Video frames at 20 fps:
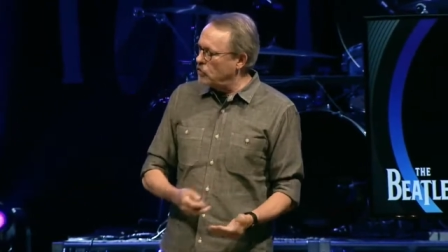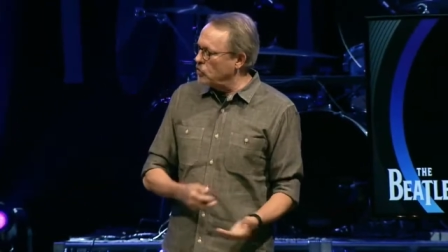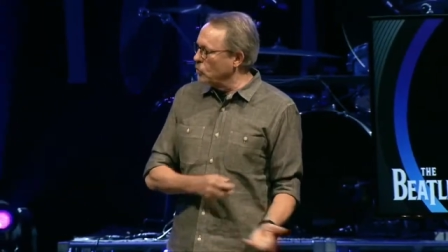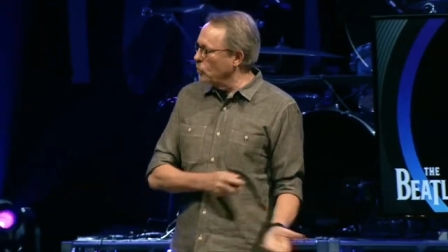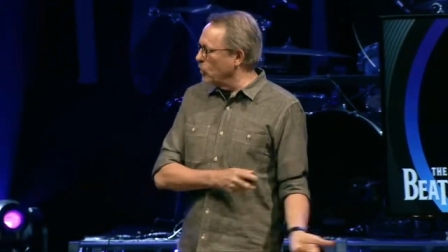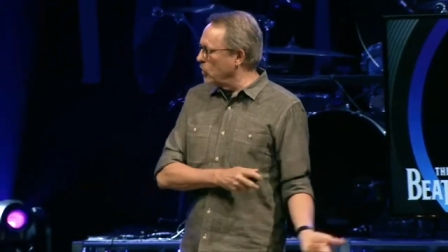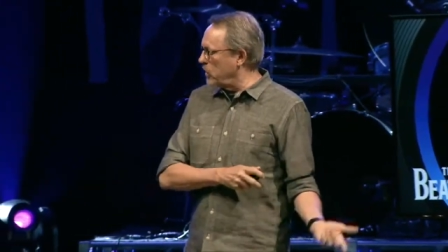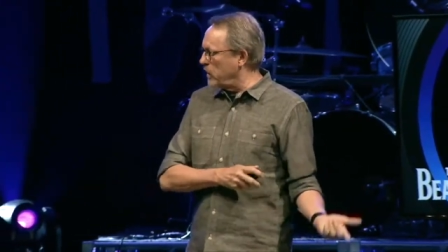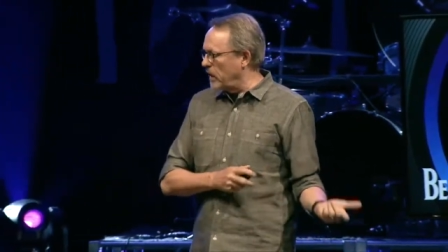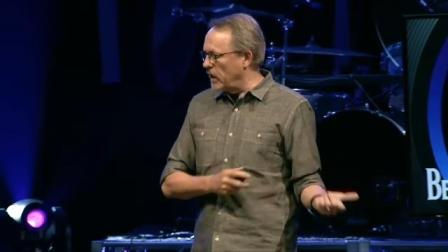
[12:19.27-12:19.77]

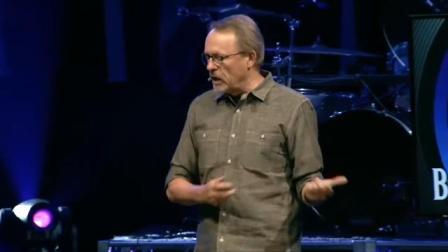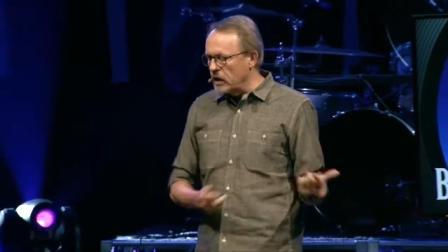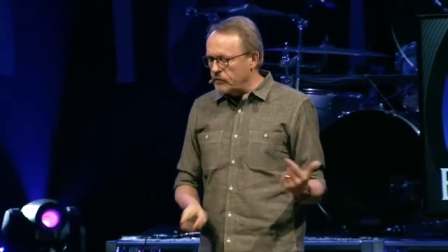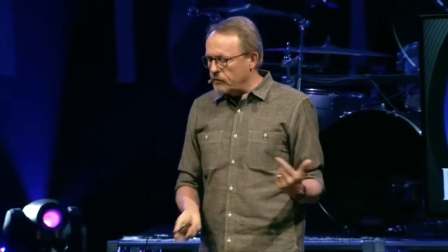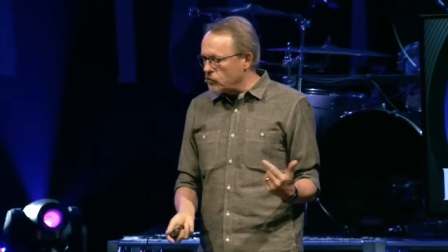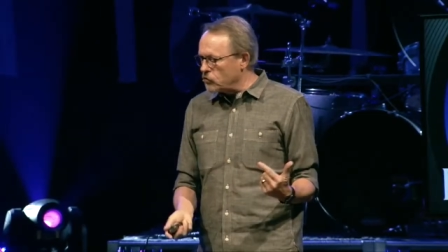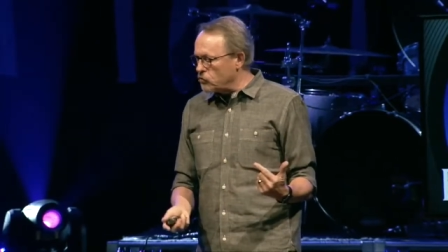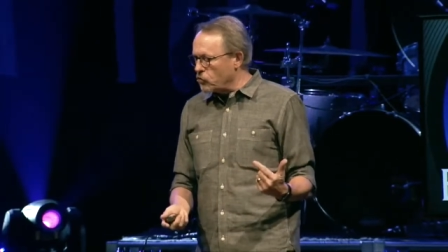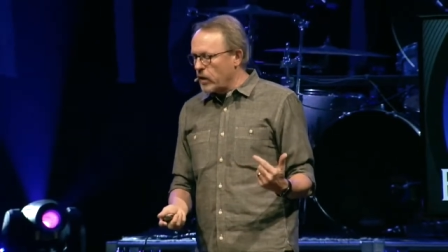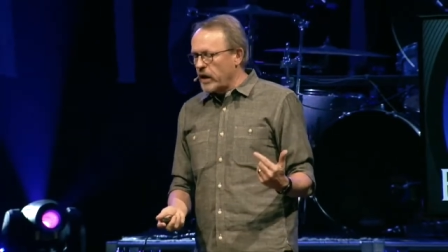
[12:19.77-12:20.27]
toward the end of
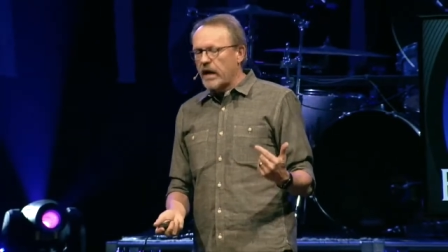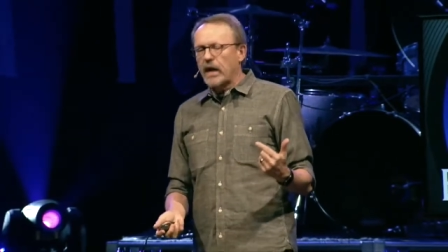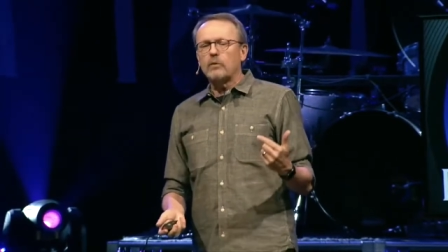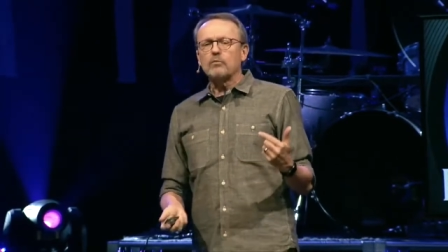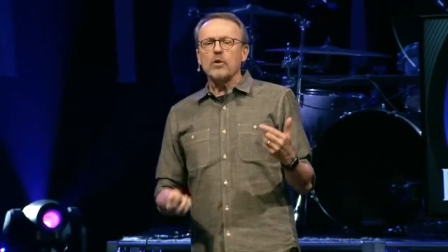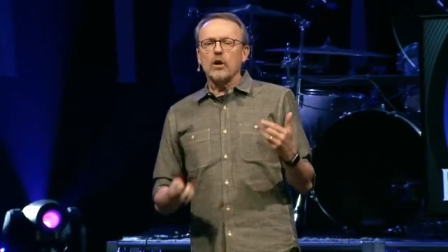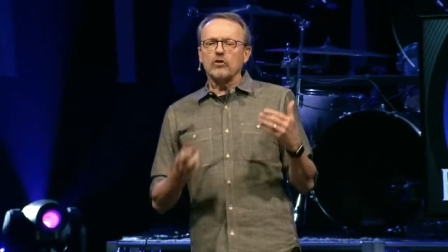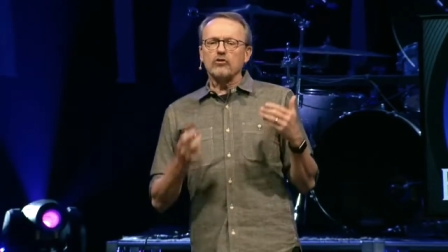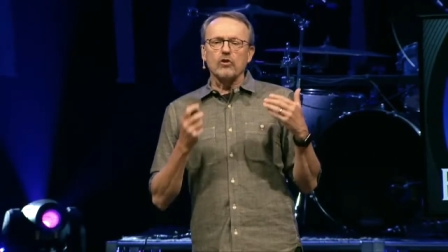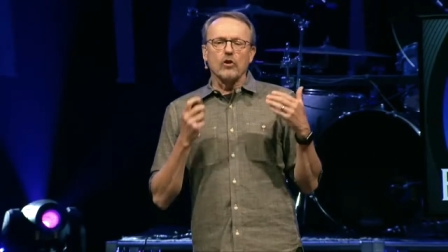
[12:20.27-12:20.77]
his reign,
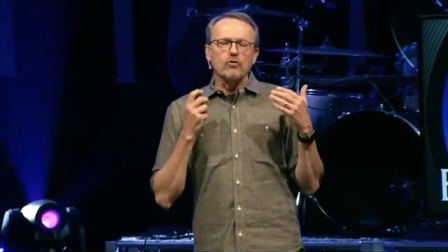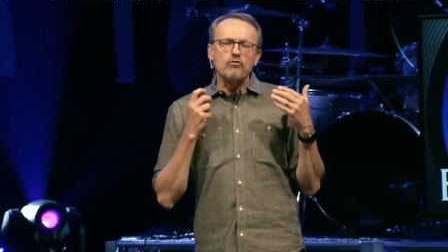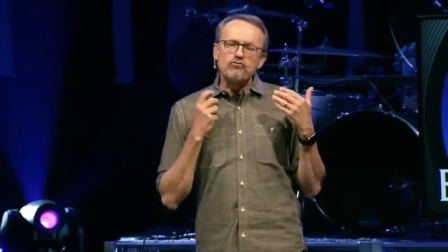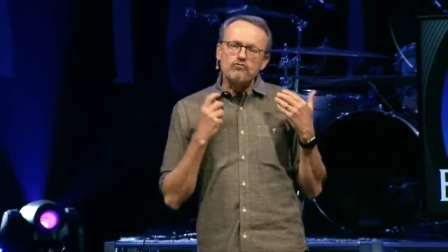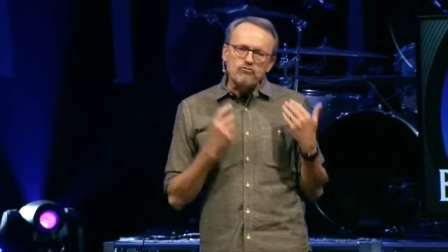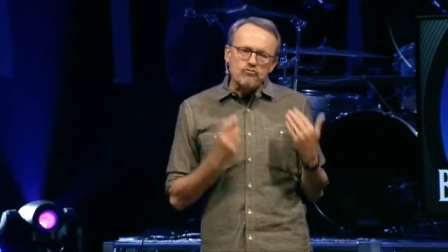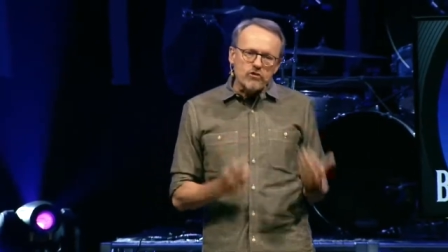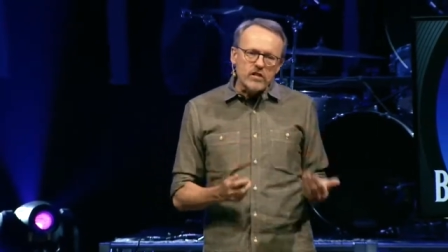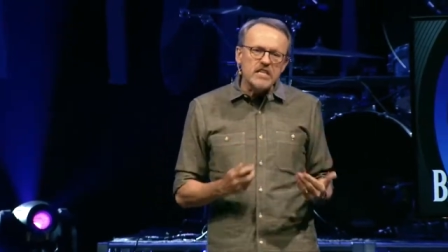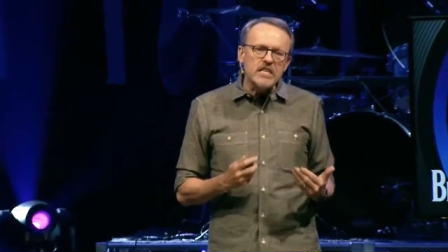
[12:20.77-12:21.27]
was
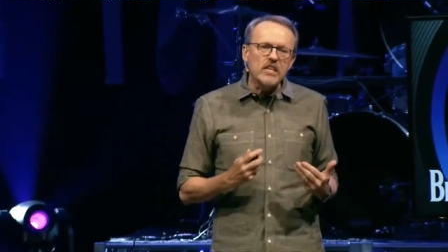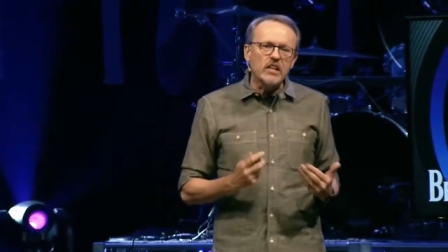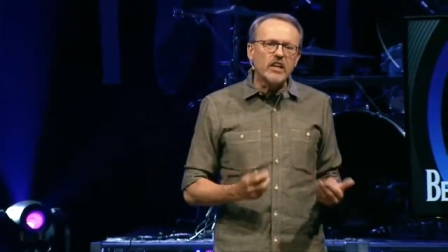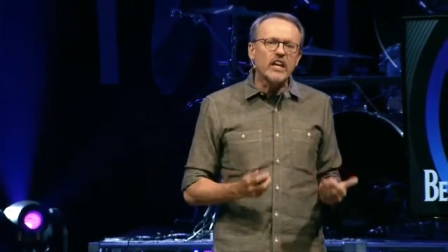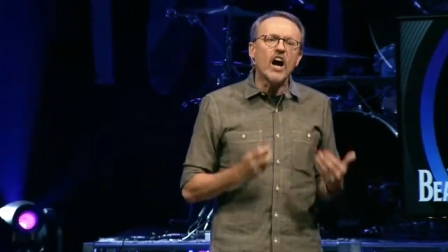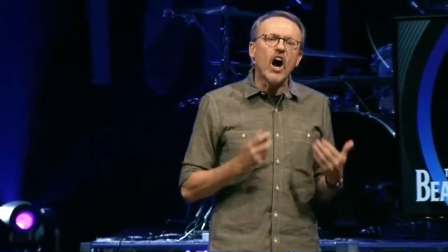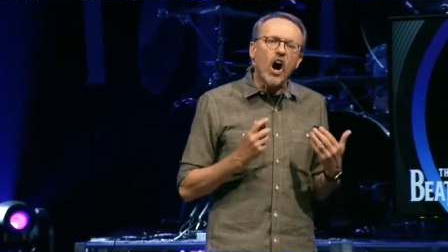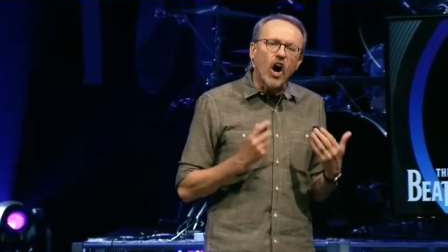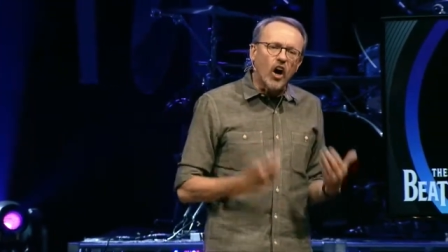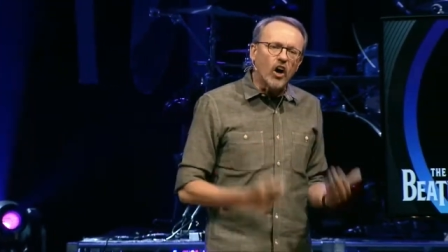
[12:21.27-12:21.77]
really
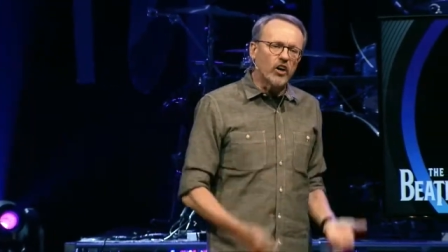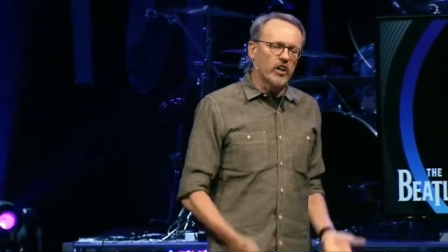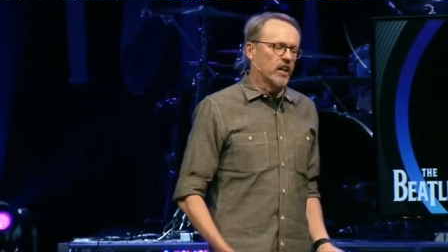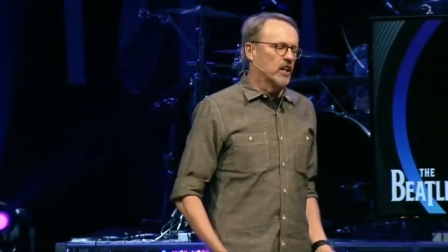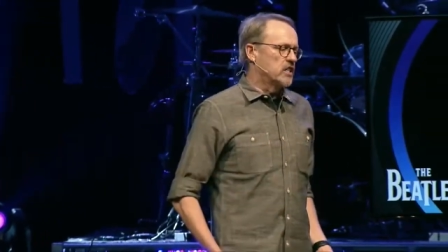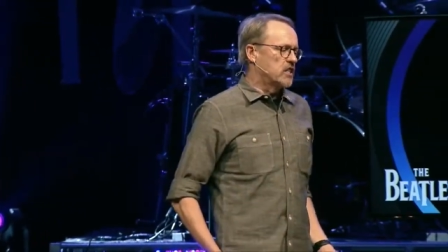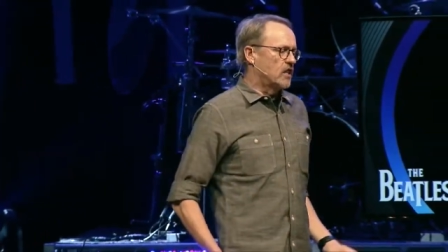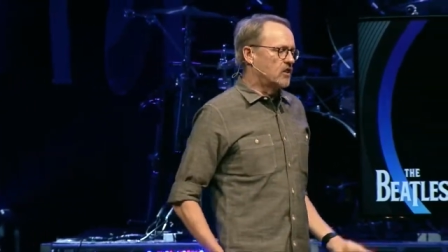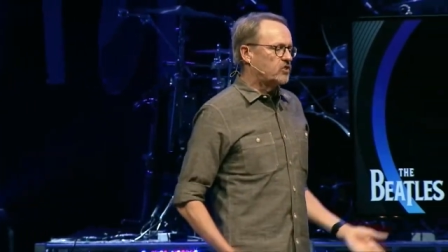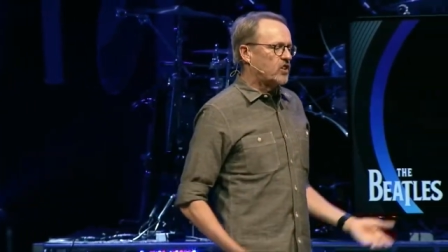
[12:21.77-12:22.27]
hard
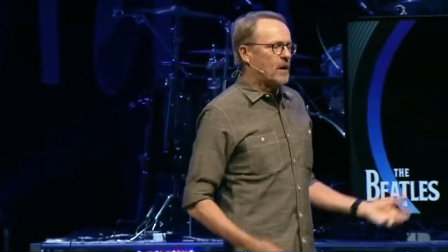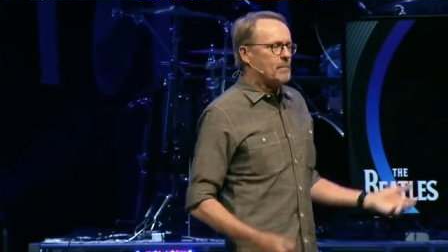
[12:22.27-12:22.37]
on us.